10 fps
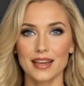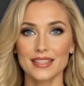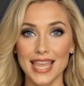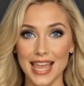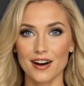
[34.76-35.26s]

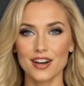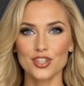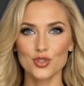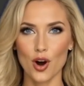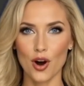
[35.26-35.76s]
Layer
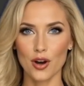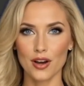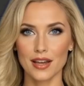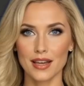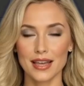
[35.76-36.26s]
control,
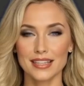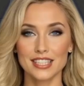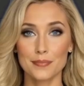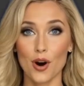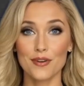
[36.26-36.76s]

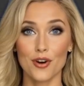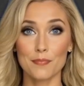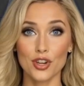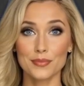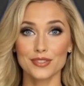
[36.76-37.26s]
support for
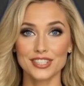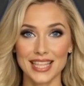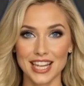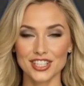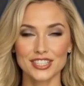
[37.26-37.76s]
multiple
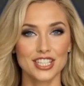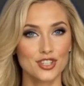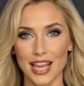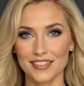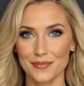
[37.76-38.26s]
selections and
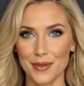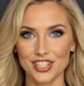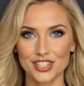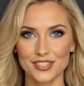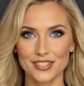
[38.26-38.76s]

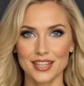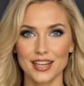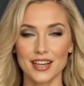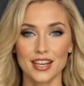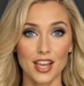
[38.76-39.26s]
transformations.
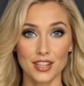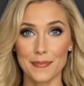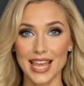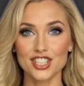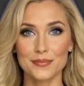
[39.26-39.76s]
Color
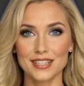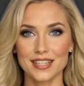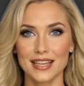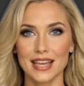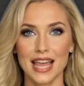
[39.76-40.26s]
management,
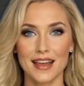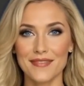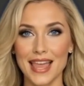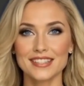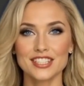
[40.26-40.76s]

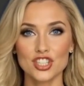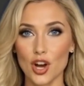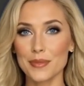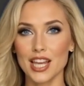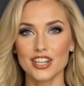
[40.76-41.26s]
advanced
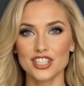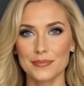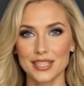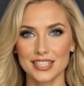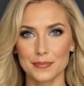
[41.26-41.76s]

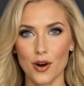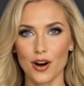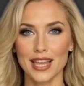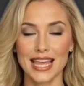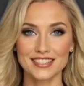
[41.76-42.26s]
AdobeRGB
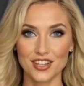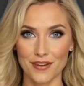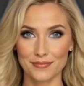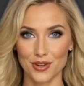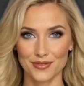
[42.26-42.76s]
support and
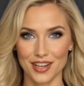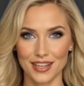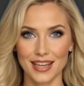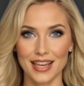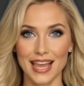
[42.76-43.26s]
soft
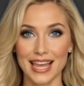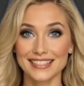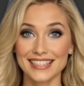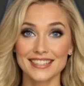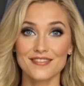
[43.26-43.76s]
proofing.
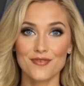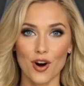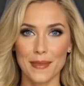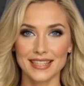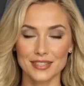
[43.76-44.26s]
Extensive
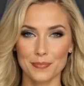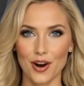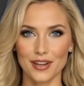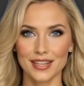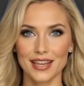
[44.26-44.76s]
format
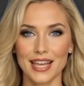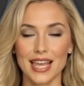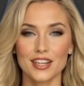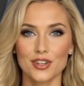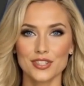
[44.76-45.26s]
support,
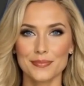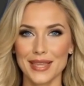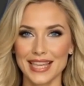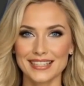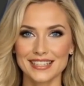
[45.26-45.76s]
includes
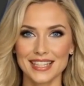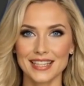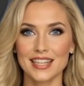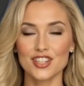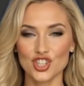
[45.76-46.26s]

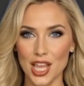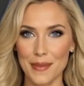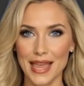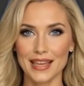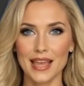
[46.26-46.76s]
PSD,
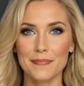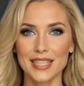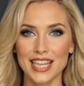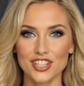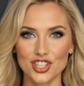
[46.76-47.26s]
JPEG,
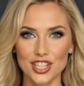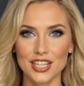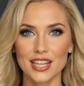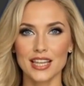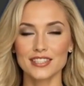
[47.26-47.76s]

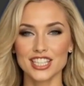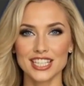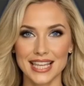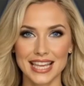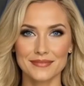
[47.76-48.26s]
PNG,
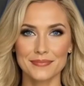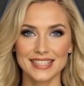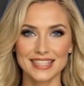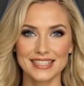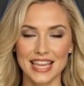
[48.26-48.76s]
DDS
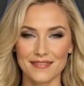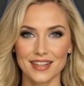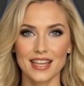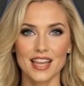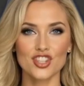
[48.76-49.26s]

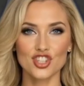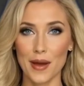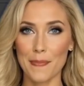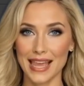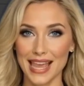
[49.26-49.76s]
BC7,
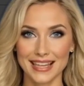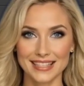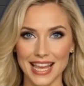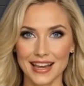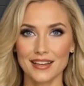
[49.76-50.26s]
JPEG
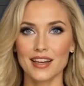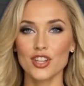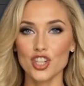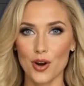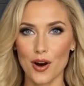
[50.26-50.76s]
XL,
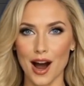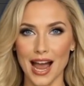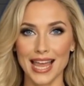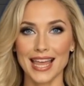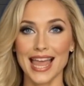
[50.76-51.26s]

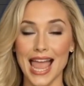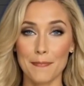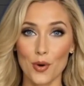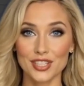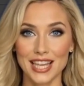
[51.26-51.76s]
QOI,
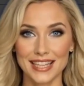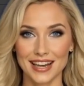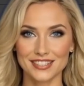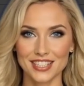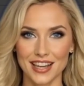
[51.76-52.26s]
and
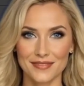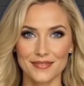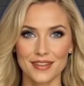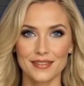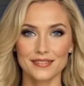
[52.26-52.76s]
multilayer TIFF.
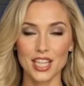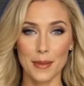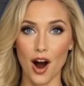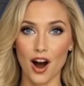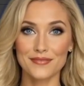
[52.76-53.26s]

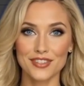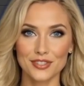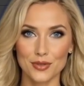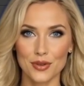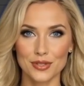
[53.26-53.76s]
Typography
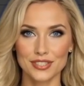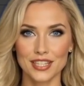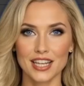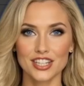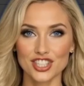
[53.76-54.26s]
tools,
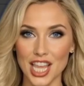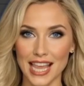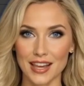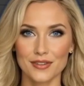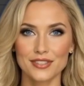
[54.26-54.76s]

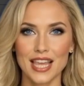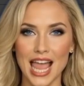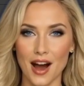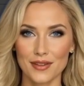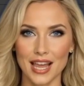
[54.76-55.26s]
shadows,
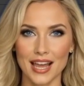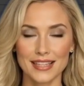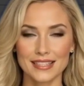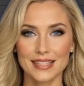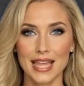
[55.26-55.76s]

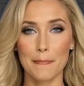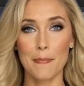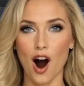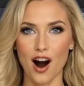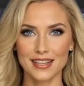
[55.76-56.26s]
outlines,
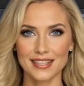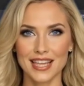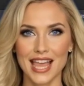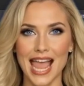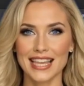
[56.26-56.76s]
emboss,
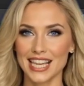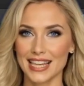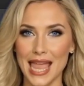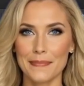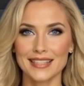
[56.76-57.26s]
and
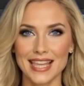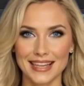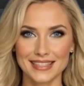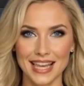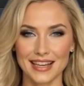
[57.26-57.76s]
dynamic
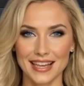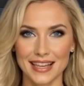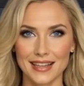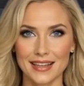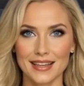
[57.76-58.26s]
text editing.